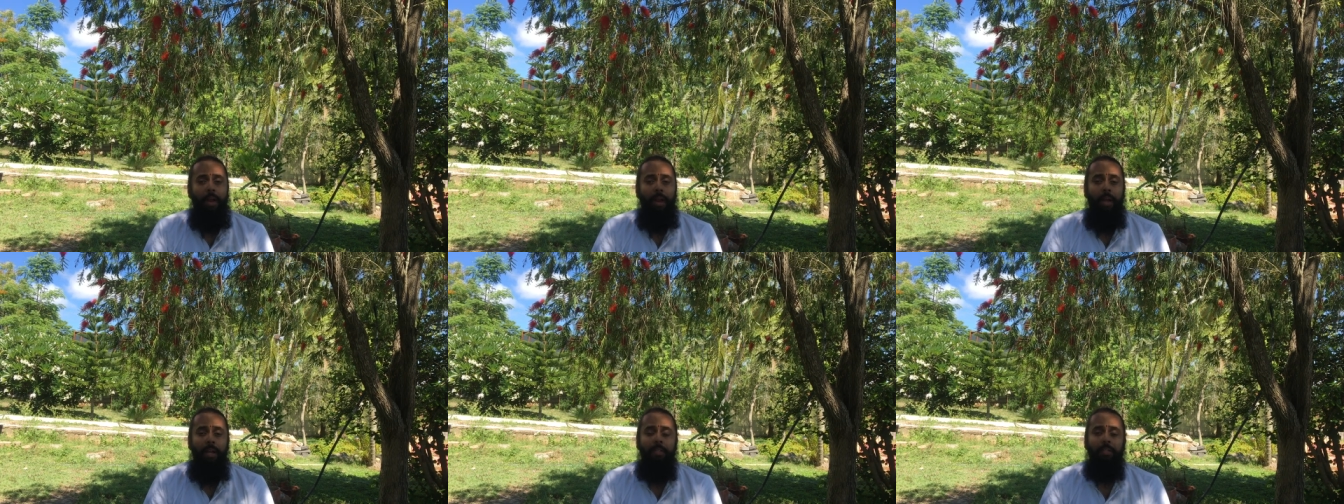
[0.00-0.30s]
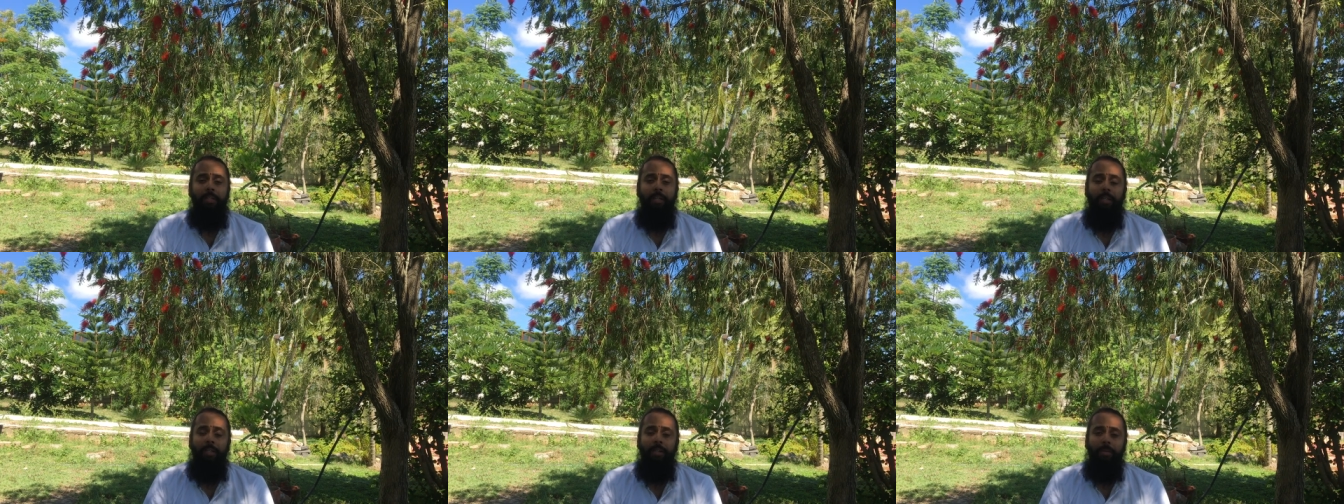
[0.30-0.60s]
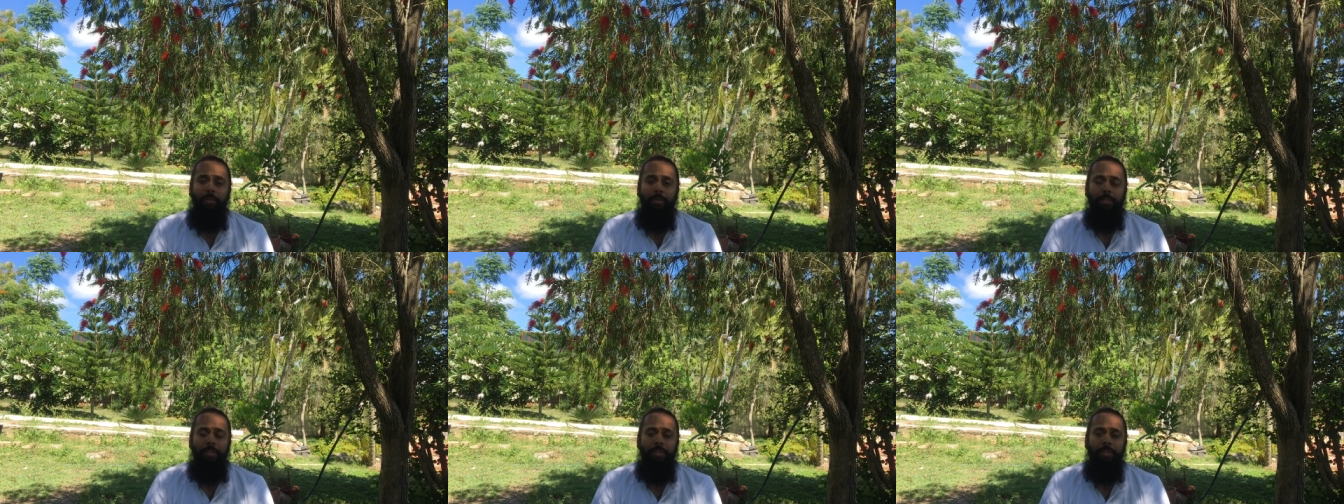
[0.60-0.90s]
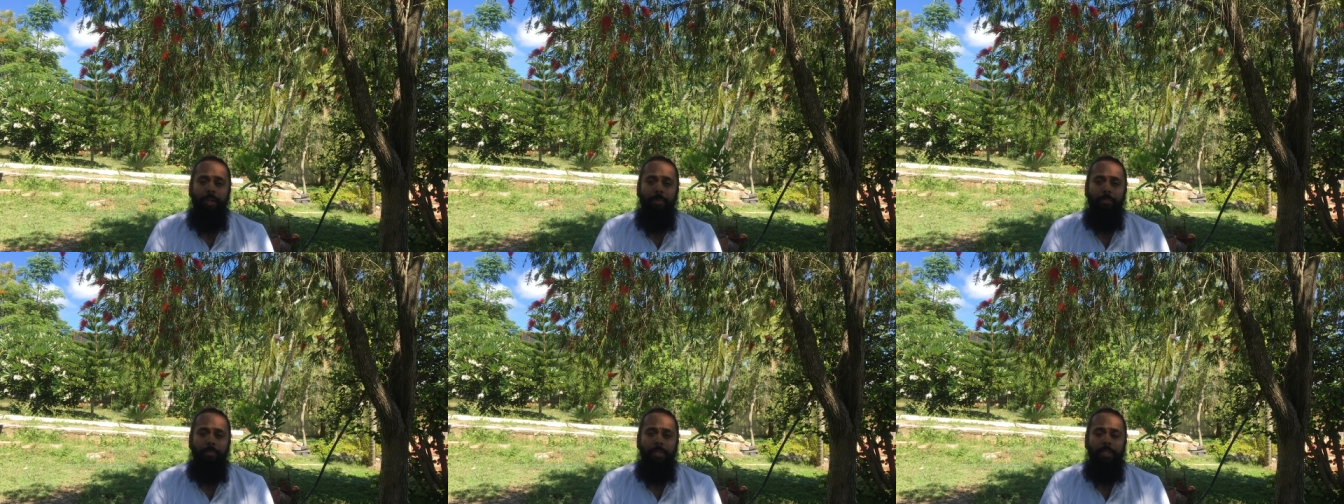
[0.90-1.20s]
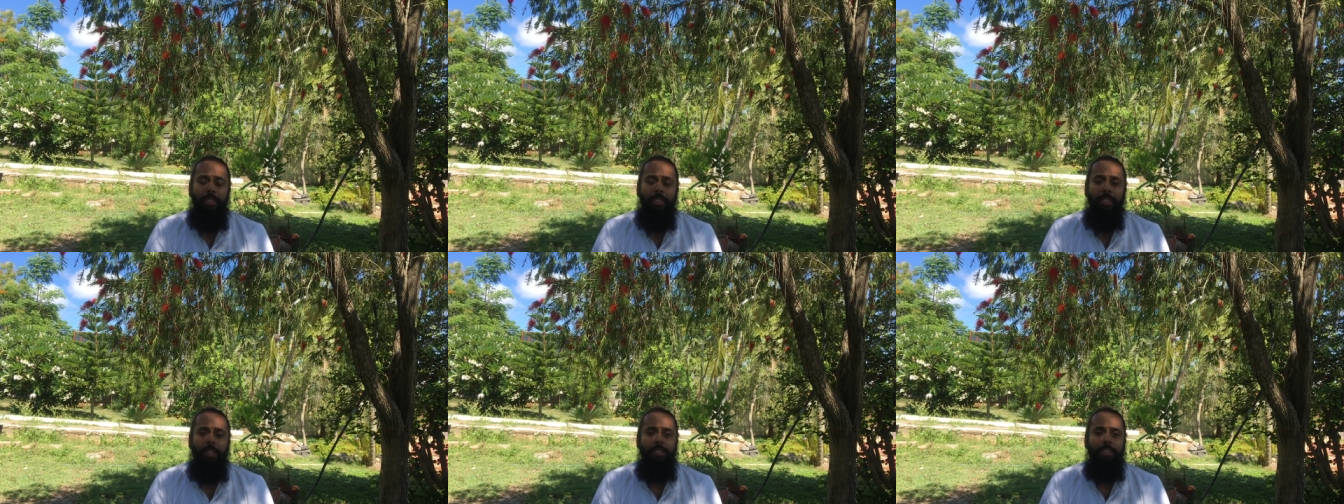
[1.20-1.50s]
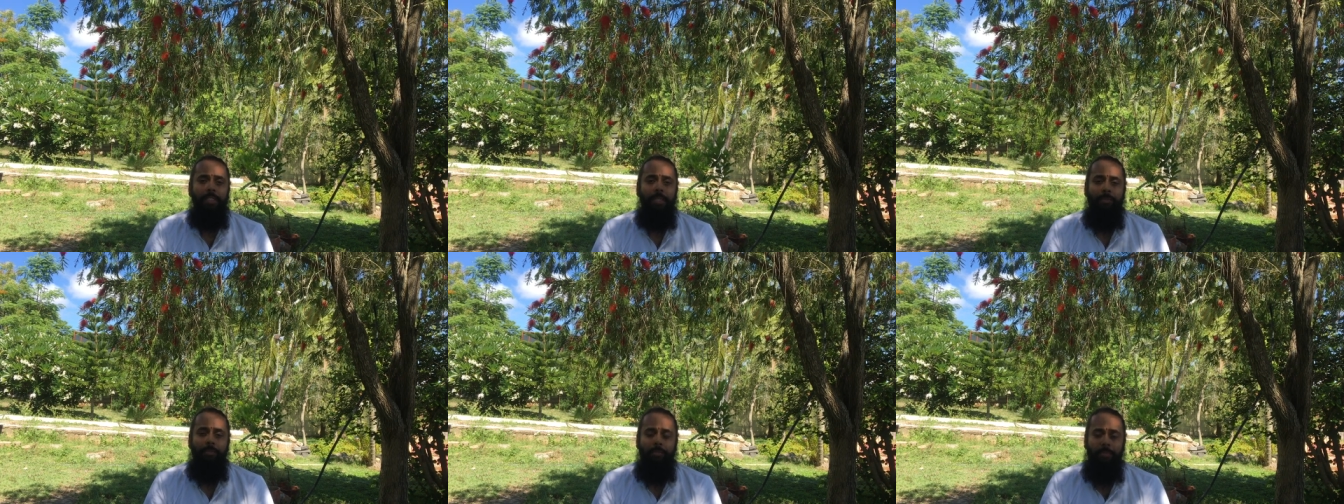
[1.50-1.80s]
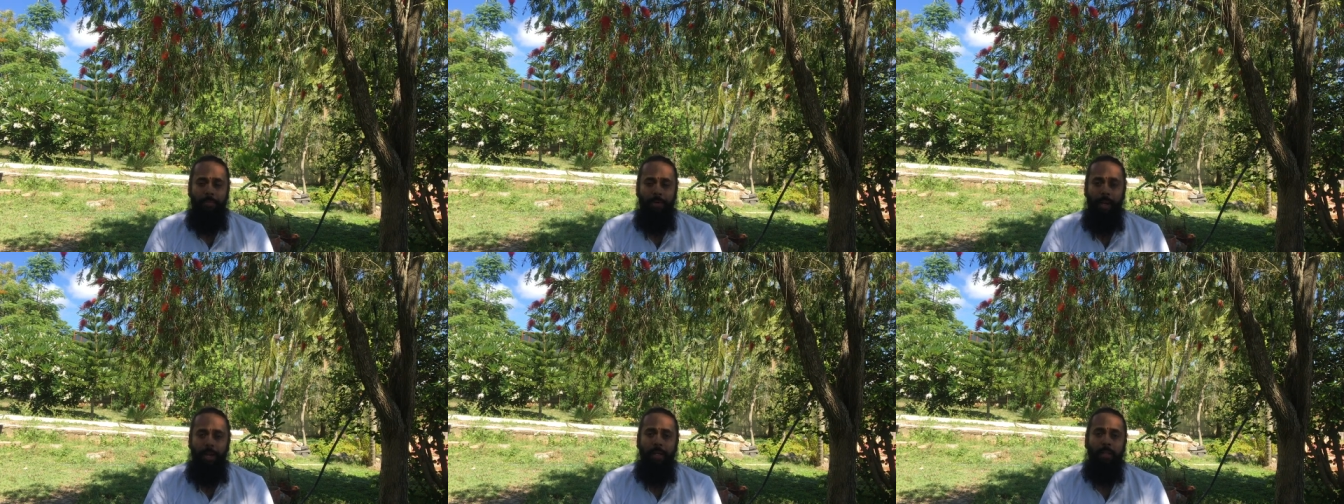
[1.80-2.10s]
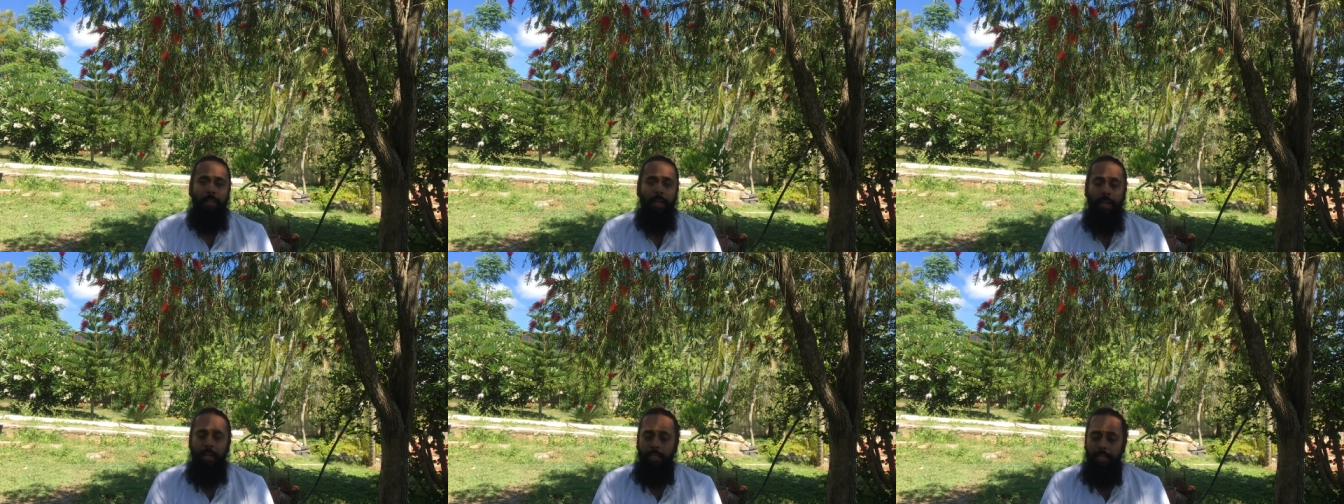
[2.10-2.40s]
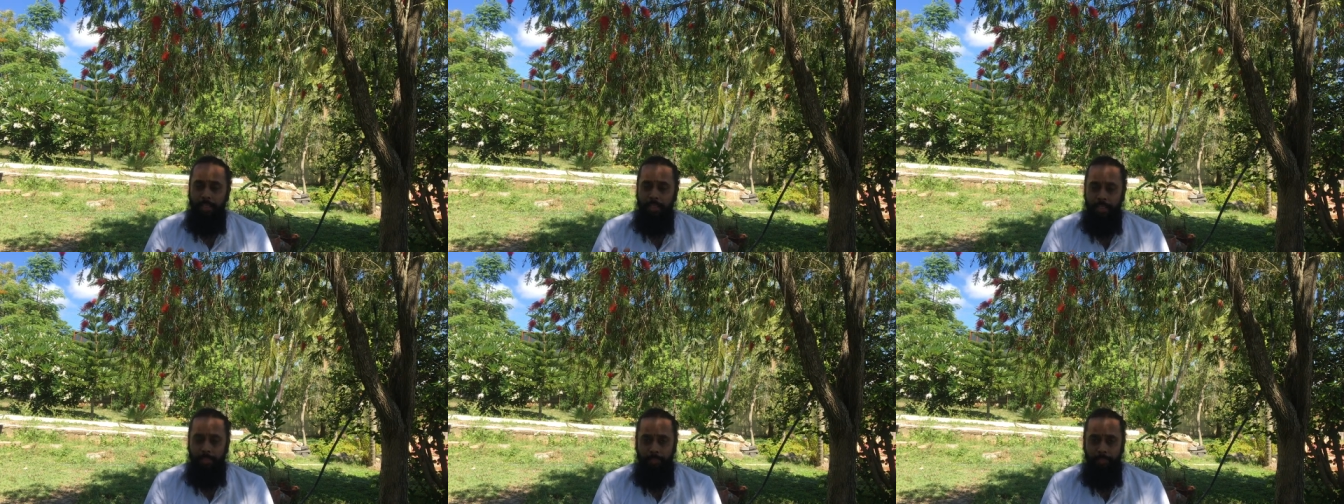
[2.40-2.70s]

and it also represents fire and